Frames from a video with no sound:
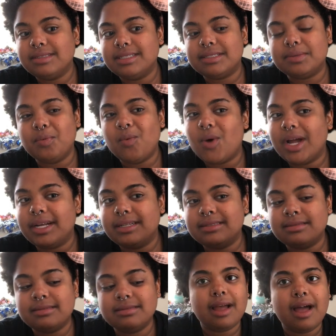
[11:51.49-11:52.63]
this
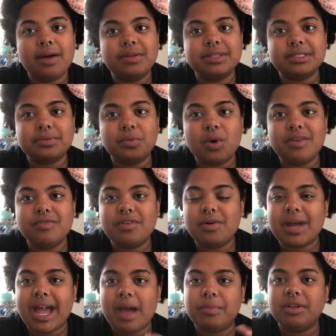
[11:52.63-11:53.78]
one
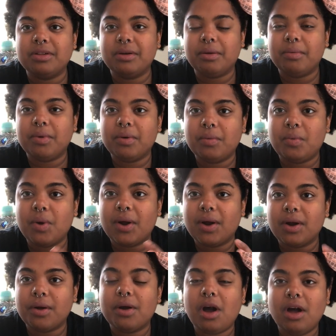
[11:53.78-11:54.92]
vocabulary
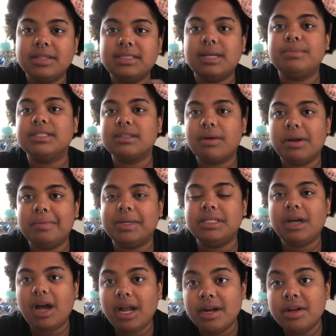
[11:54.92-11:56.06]
word or concept is going to be
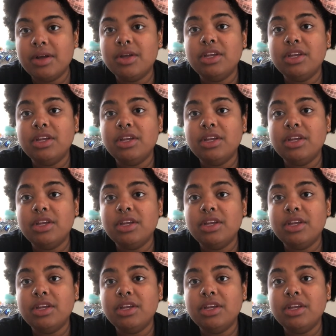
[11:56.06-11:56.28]
taught,